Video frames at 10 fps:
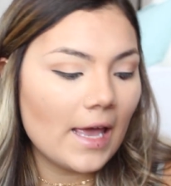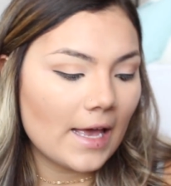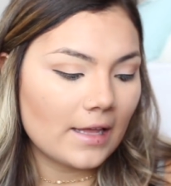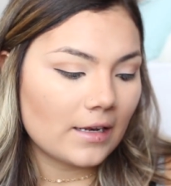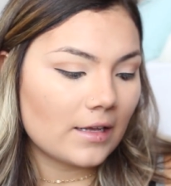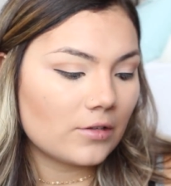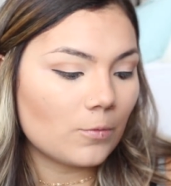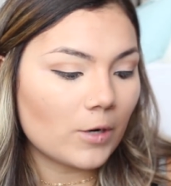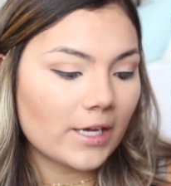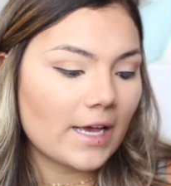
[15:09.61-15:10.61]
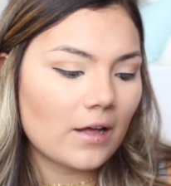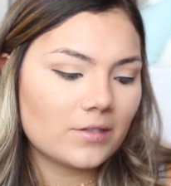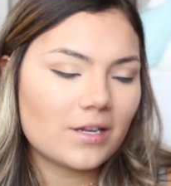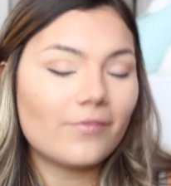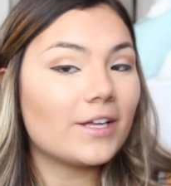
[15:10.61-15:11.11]
and working out
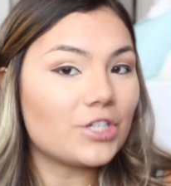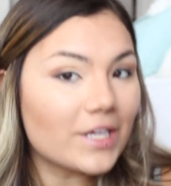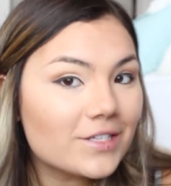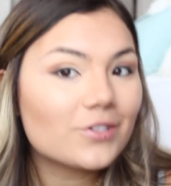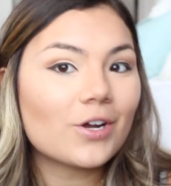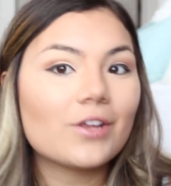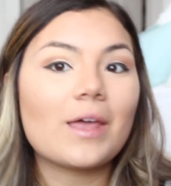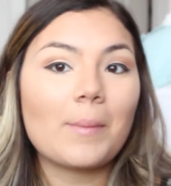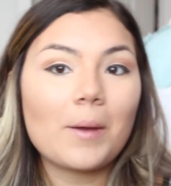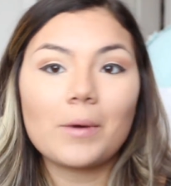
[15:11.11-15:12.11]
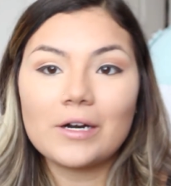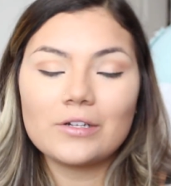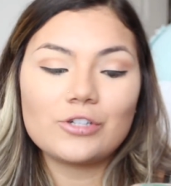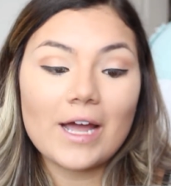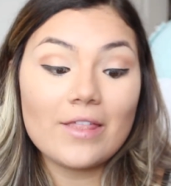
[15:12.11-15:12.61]
and stuff, chances are they might want
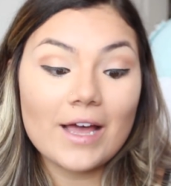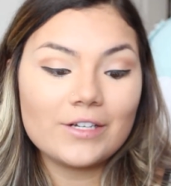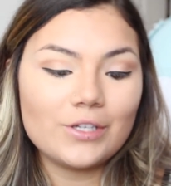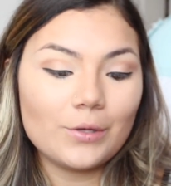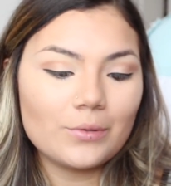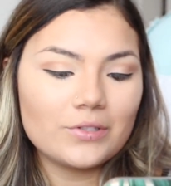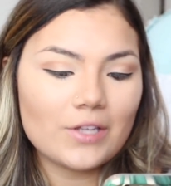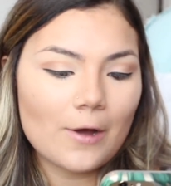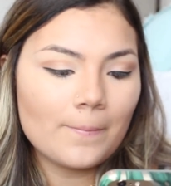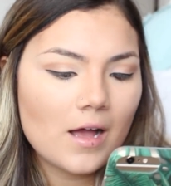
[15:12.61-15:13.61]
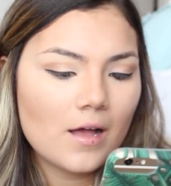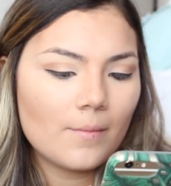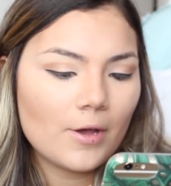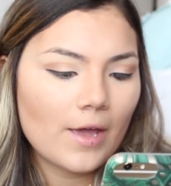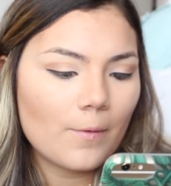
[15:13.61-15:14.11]
to try that too. So,
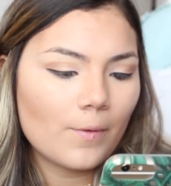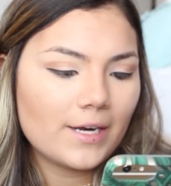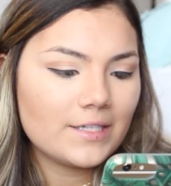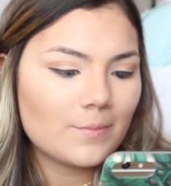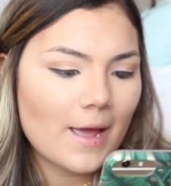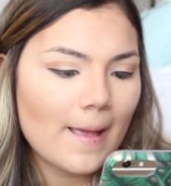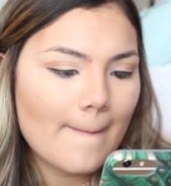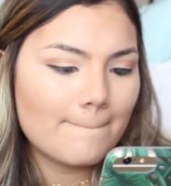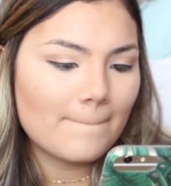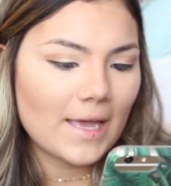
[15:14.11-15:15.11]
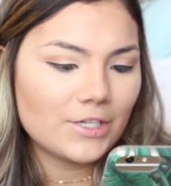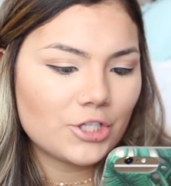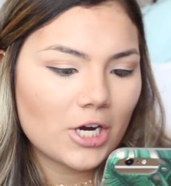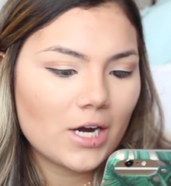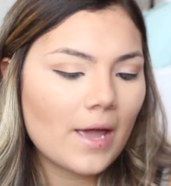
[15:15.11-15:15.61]
um, okay, what is my
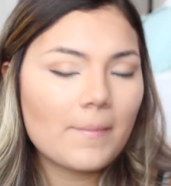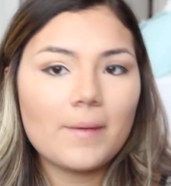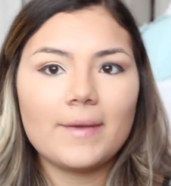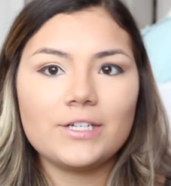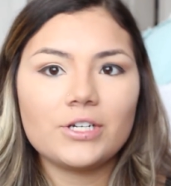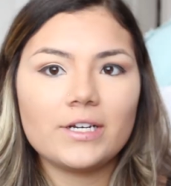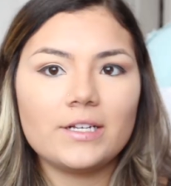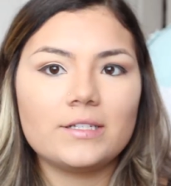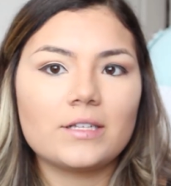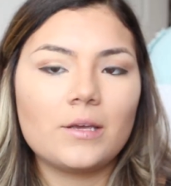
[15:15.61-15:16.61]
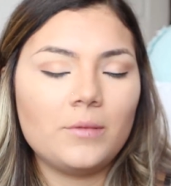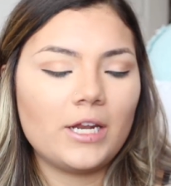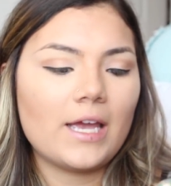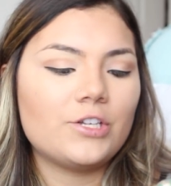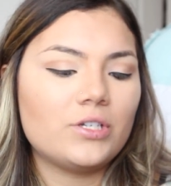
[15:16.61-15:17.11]
major? Okay, my major is
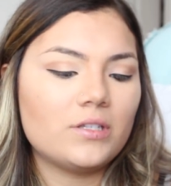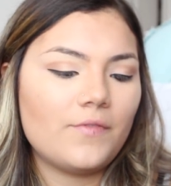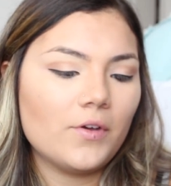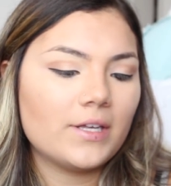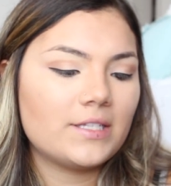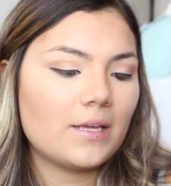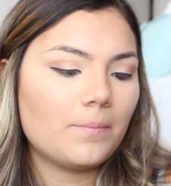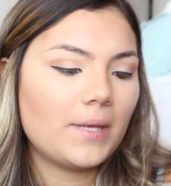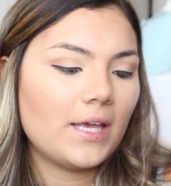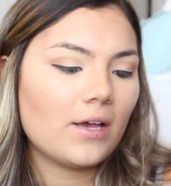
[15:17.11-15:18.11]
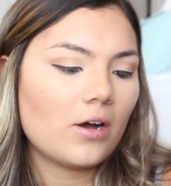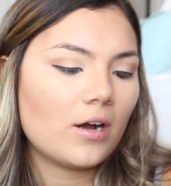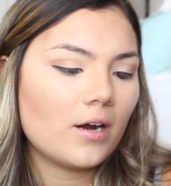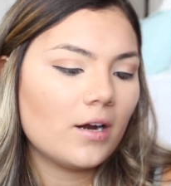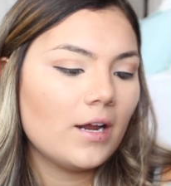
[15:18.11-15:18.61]
communications, focus, and
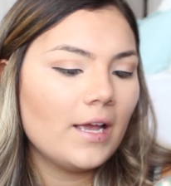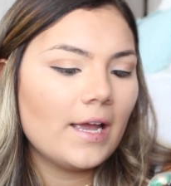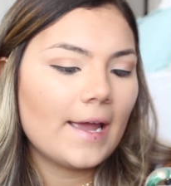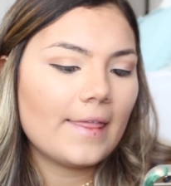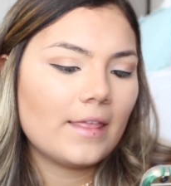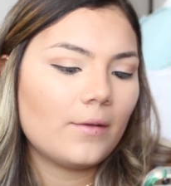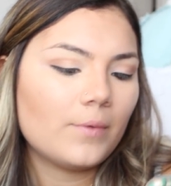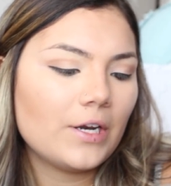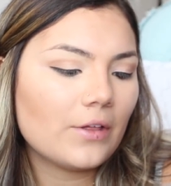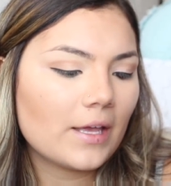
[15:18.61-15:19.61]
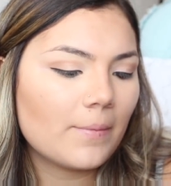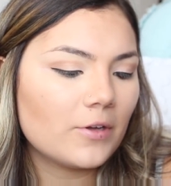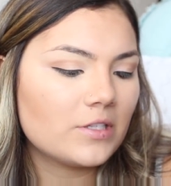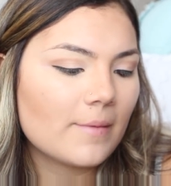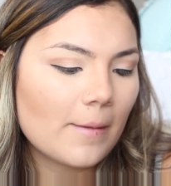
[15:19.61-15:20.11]
PR. And then what do you like
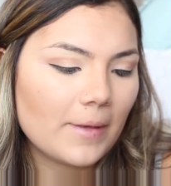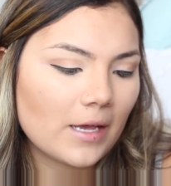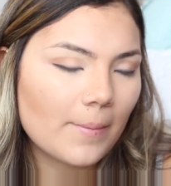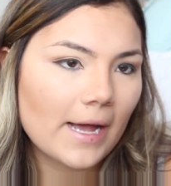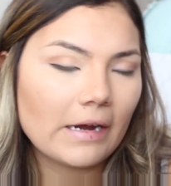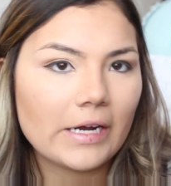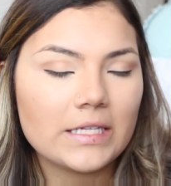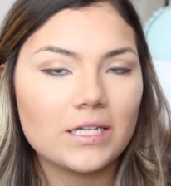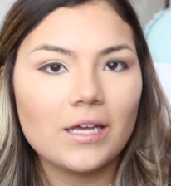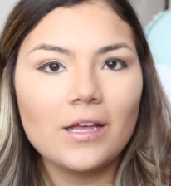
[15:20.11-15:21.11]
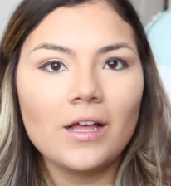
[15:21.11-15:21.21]
most about being a pirate?